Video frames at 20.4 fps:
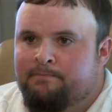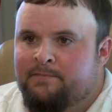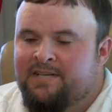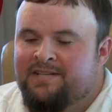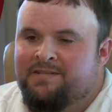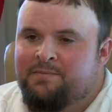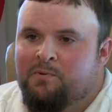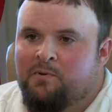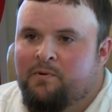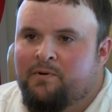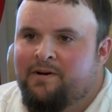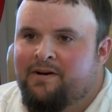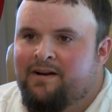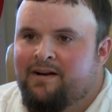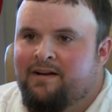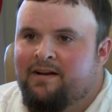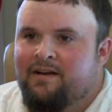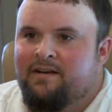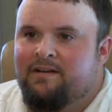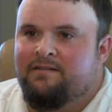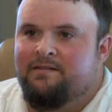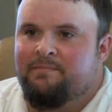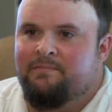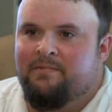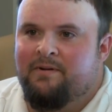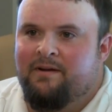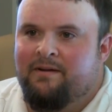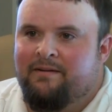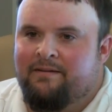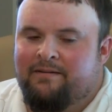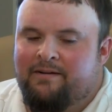Disappointed, I guess.
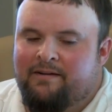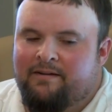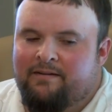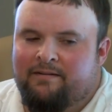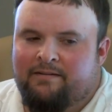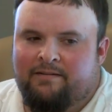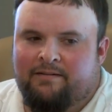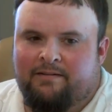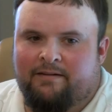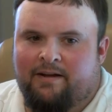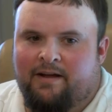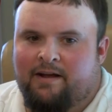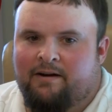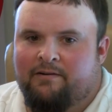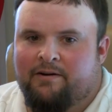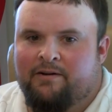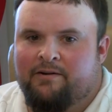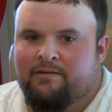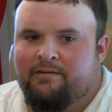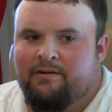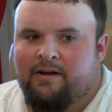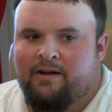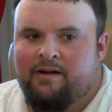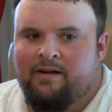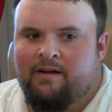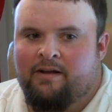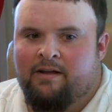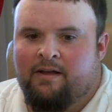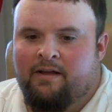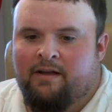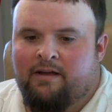I don't know.
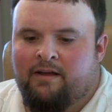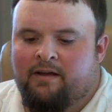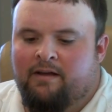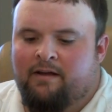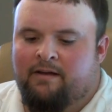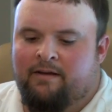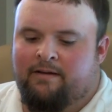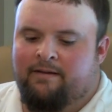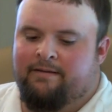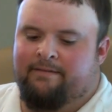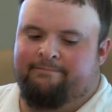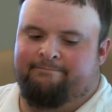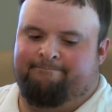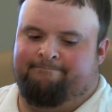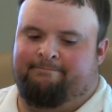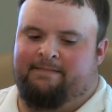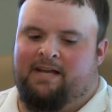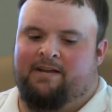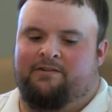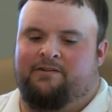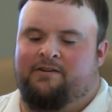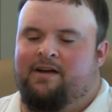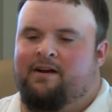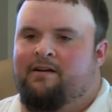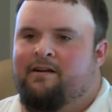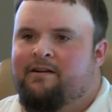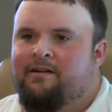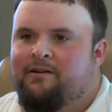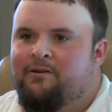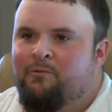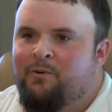I try
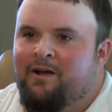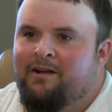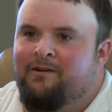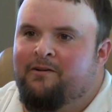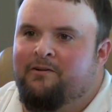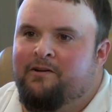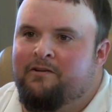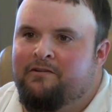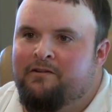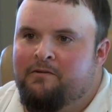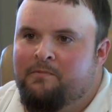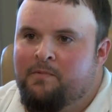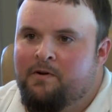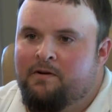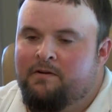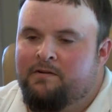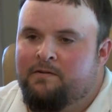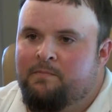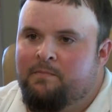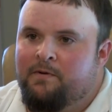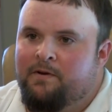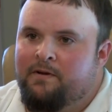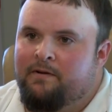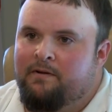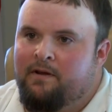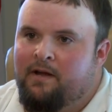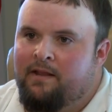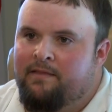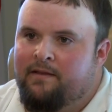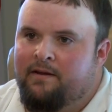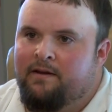not to dwell on it too much, but
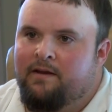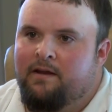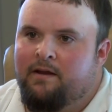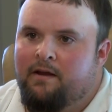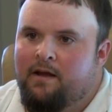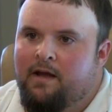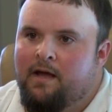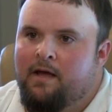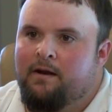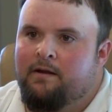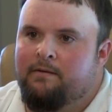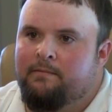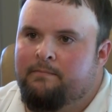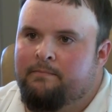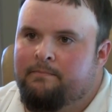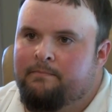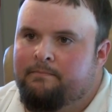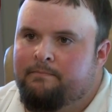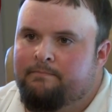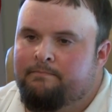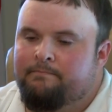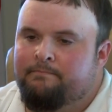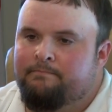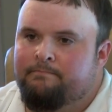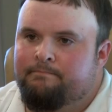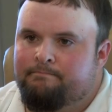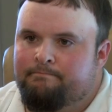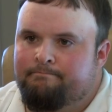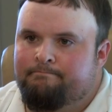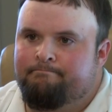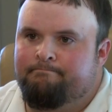I think it kind of
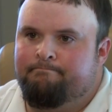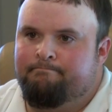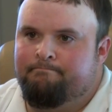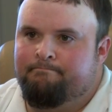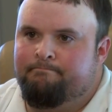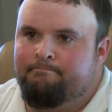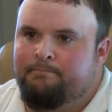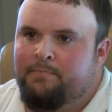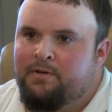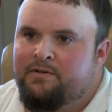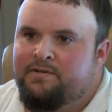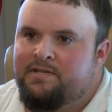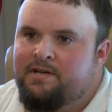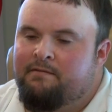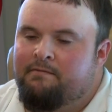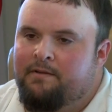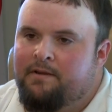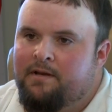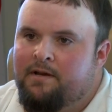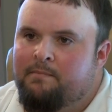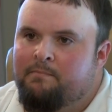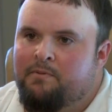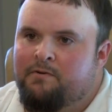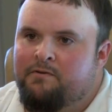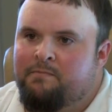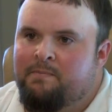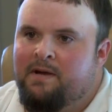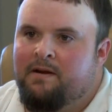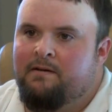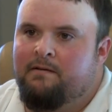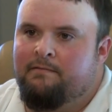puts everything in
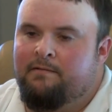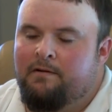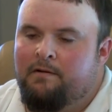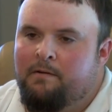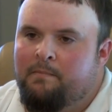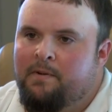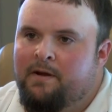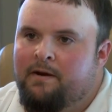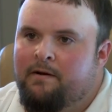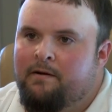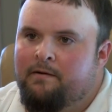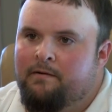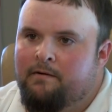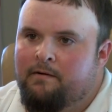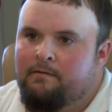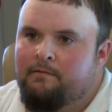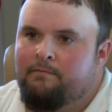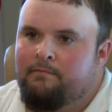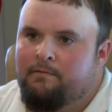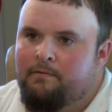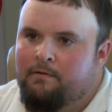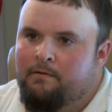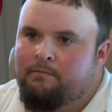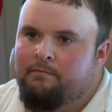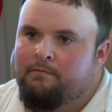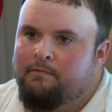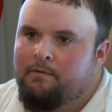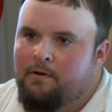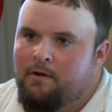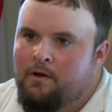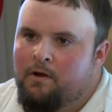perspective a little better of
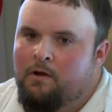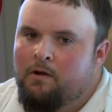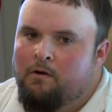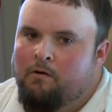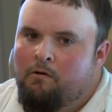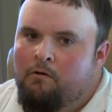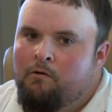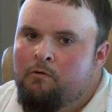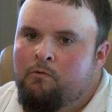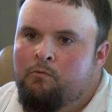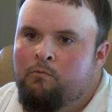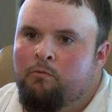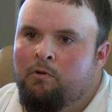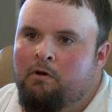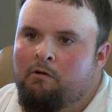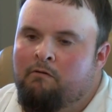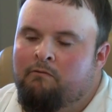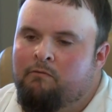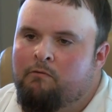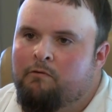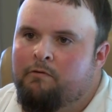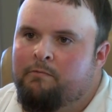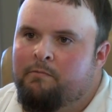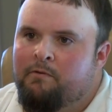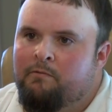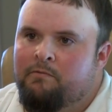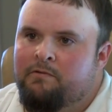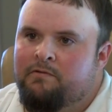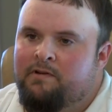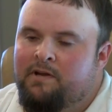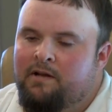who law
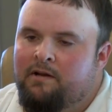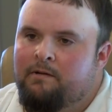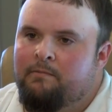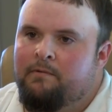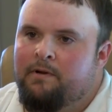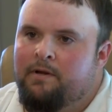enforcement was dealing